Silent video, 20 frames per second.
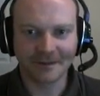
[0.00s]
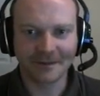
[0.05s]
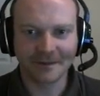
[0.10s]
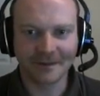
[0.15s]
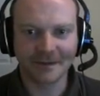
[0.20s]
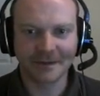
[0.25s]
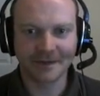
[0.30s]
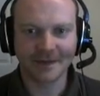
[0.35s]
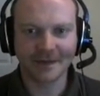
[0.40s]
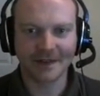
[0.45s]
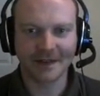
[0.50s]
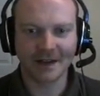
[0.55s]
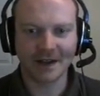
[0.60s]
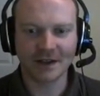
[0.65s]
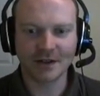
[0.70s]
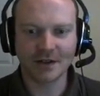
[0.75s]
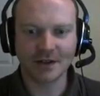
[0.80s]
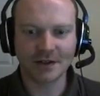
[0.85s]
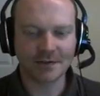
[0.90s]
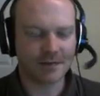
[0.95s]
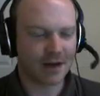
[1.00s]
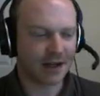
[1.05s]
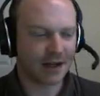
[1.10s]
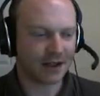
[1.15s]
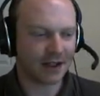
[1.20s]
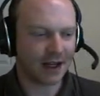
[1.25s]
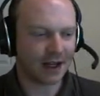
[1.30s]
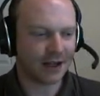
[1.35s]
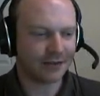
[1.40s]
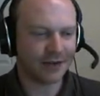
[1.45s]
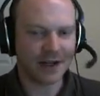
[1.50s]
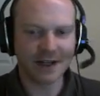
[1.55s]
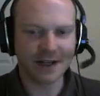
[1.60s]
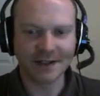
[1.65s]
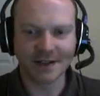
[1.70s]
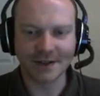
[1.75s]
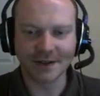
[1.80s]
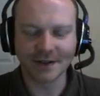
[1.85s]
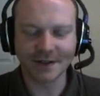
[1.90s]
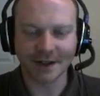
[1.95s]
It doesn't make life
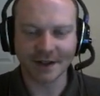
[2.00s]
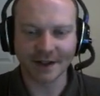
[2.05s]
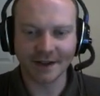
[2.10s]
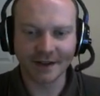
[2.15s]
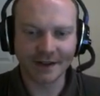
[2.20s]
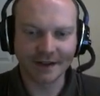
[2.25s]
easy, does it?